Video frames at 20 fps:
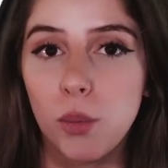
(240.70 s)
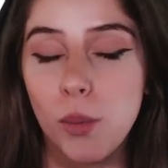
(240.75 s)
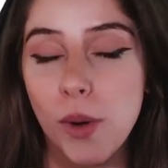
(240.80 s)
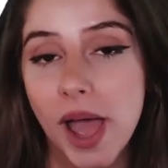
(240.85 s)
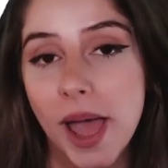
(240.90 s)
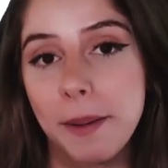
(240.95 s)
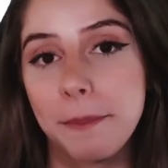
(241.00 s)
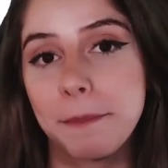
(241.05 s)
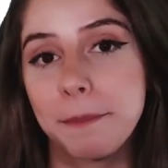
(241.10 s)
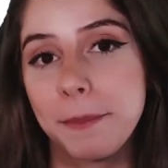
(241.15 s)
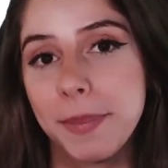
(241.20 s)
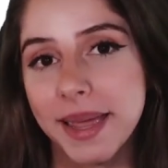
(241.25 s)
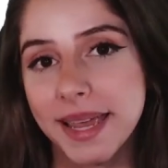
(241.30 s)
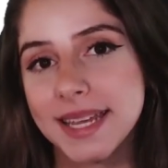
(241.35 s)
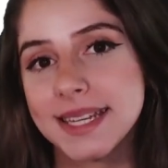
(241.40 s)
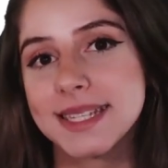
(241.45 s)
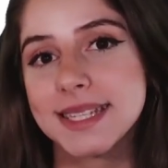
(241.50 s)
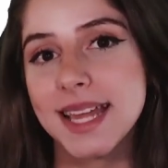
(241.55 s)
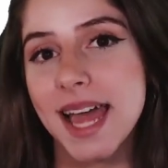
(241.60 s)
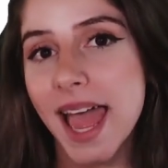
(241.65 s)

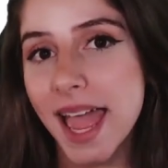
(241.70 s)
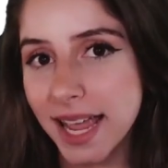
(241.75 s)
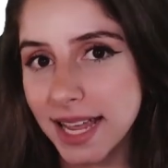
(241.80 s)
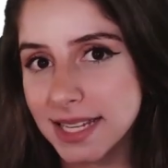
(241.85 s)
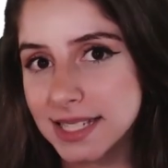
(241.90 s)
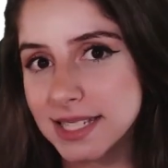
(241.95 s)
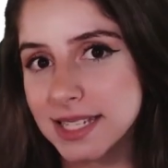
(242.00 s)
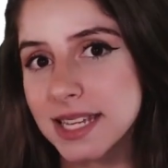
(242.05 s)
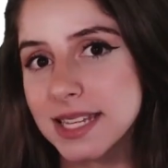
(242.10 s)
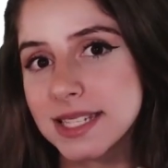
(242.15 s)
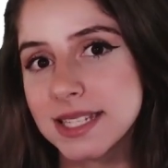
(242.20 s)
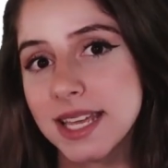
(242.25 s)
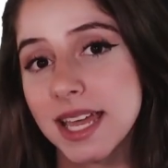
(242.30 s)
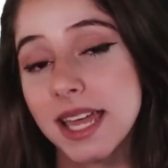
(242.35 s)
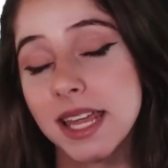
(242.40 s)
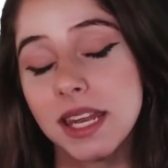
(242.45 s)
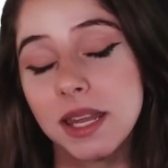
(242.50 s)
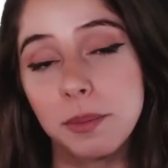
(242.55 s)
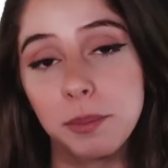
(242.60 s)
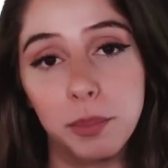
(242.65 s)
web-based access
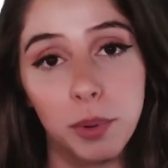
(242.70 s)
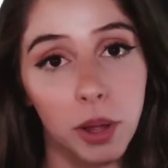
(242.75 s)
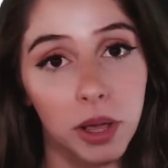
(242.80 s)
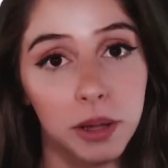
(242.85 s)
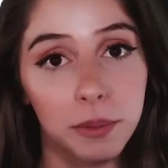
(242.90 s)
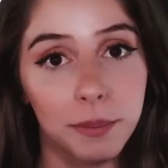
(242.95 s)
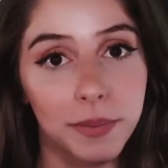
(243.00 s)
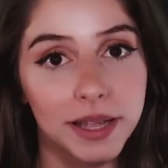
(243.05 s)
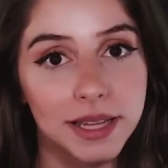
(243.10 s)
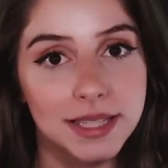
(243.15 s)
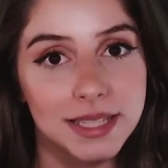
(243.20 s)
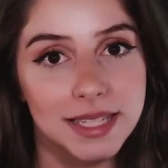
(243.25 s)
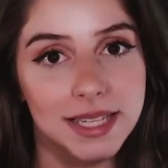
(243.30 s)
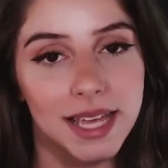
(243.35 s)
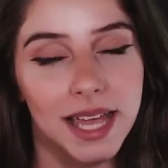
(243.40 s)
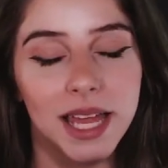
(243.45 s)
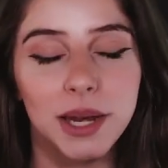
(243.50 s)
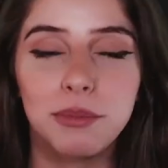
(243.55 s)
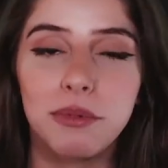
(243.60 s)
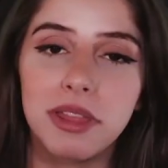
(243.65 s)
and
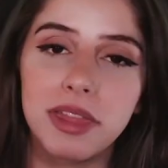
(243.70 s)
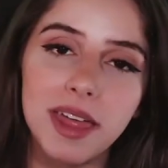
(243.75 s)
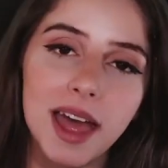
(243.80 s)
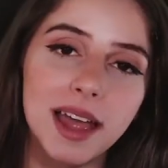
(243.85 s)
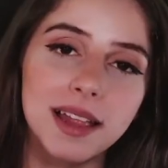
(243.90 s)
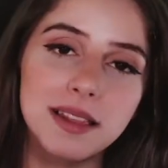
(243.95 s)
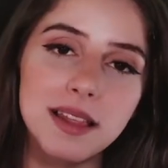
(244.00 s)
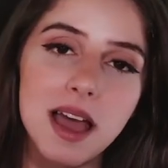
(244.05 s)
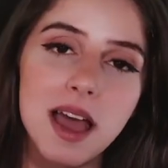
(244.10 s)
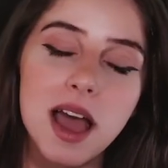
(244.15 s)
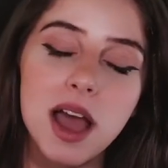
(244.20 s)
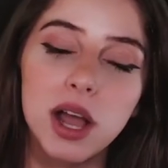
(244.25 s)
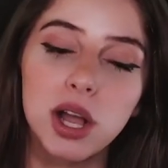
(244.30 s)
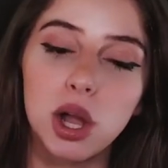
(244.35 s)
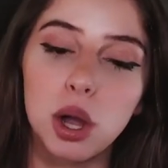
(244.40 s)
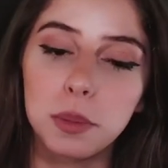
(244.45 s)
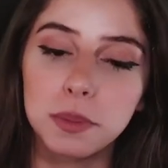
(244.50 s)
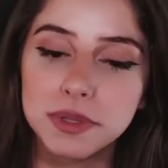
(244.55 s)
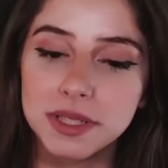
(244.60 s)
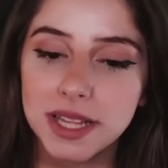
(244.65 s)
deployment, and with that
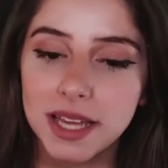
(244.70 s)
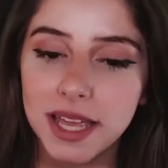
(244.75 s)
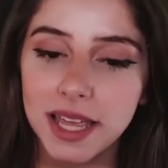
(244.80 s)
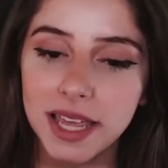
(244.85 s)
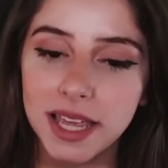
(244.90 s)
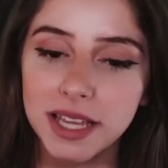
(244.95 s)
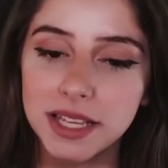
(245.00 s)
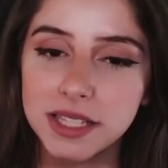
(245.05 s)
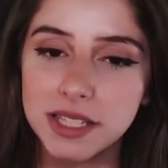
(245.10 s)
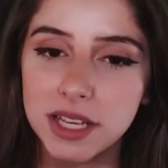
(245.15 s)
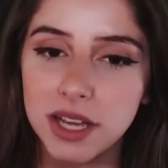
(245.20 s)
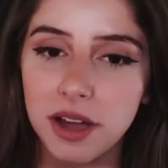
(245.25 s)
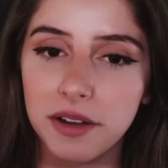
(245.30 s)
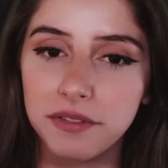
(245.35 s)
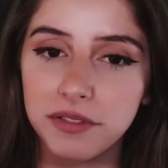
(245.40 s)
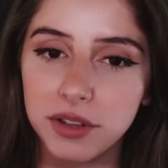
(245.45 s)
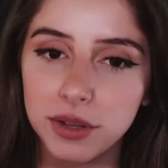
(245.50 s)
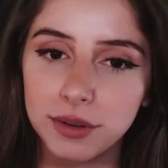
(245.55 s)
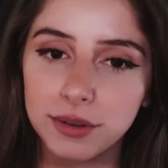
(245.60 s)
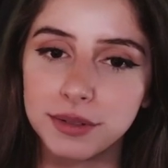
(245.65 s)
comes the easy
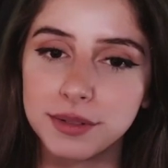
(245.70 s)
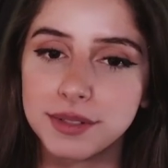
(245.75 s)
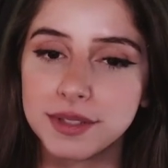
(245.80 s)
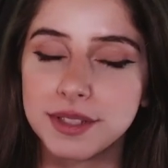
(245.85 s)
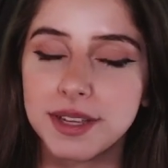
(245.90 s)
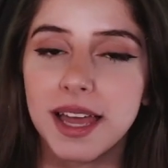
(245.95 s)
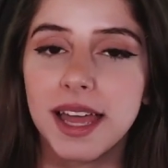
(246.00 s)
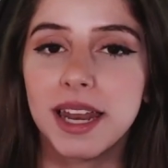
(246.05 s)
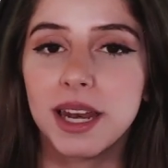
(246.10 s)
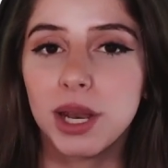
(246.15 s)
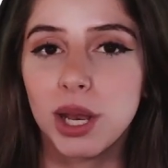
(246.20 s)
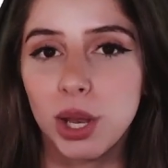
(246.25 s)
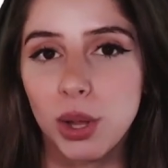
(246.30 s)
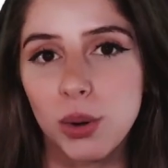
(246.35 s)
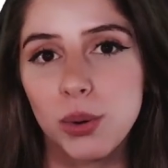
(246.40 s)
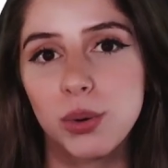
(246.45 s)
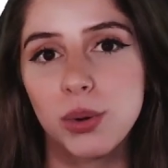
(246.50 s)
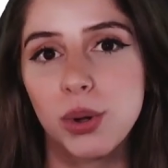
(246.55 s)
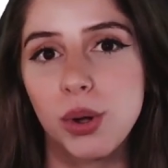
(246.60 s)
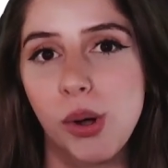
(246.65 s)
of use and
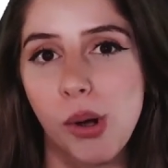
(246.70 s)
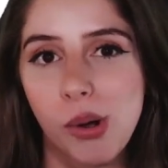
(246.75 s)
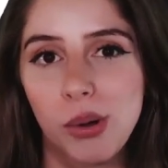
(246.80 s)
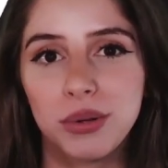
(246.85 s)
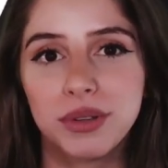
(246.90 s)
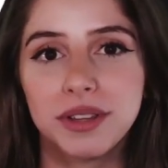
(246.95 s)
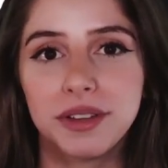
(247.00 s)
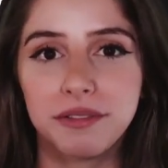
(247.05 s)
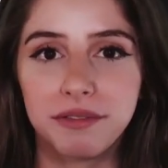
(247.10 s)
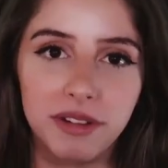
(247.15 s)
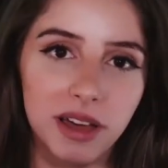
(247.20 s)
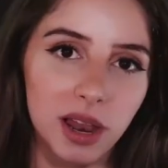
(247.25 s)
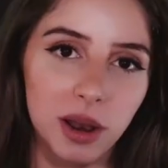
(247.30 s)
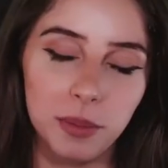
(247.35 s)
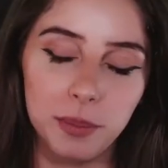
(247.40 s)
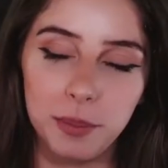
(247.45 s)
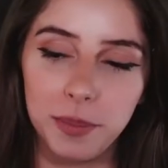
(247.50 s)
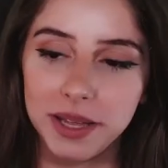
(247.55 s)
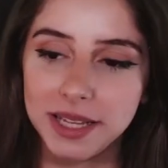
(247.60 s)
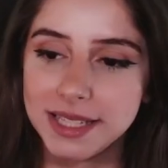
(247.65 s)
low-code
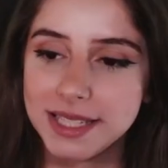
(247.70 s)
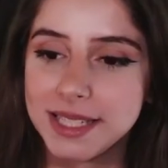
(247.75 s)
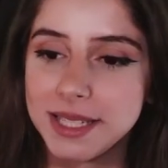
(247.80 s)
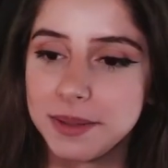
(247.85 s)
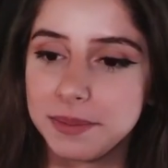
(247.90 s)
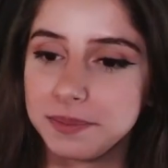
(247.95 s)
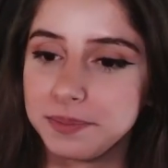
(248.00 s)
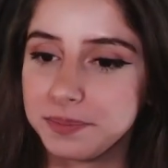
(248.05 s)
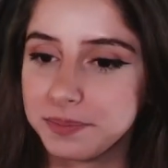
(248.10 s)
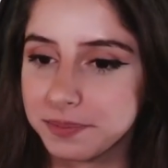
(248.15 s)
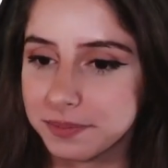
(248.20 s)
development.